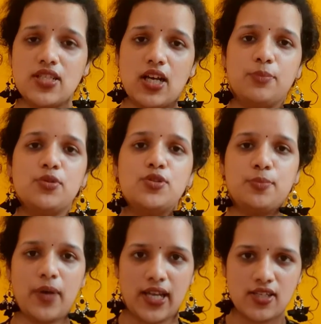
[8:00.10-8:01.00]
istanbul to
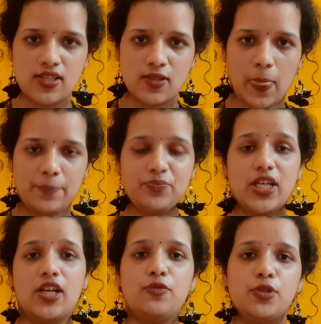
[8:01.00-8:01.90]
paris
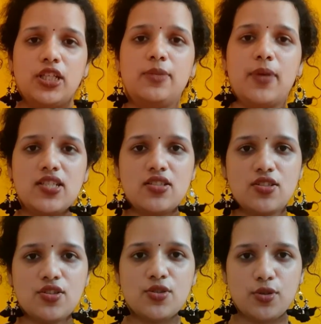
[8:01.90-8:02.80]
there are 14
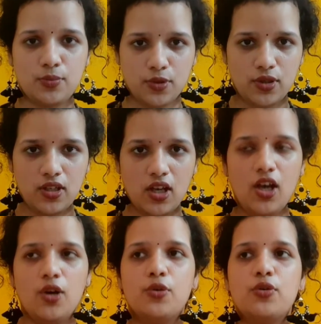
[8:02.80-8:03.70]
passengers on board
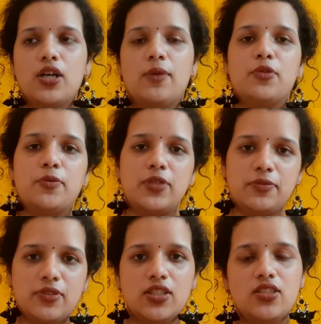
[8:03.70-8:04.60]
who come from
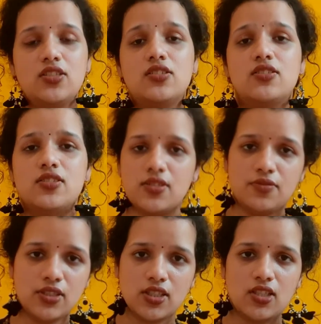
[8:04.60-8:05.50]
different regions
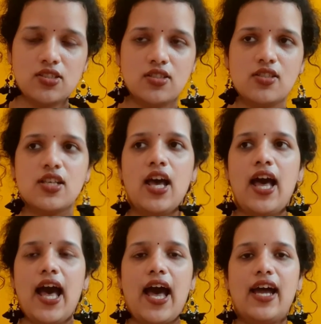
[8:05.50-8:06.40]
different cultures
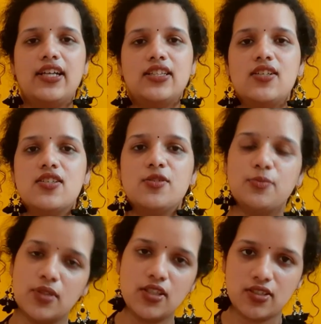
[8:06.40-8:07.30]
and there is a
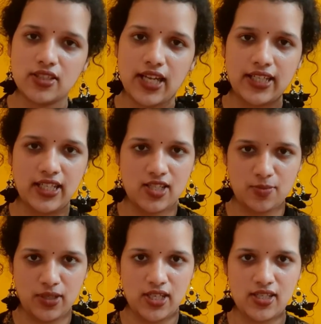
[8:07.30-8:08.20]
murder that takes
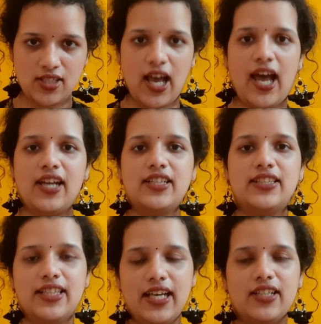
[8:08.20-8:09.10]
place and
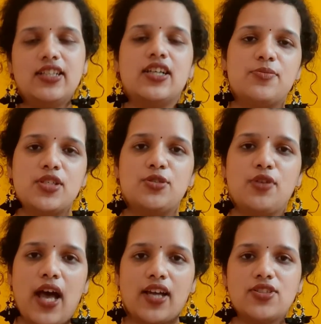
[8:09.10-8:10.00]
then comes
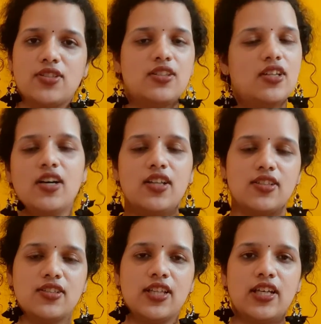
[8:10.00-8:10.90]
into action none
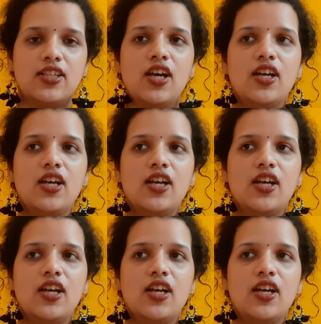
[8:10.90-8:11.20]
other than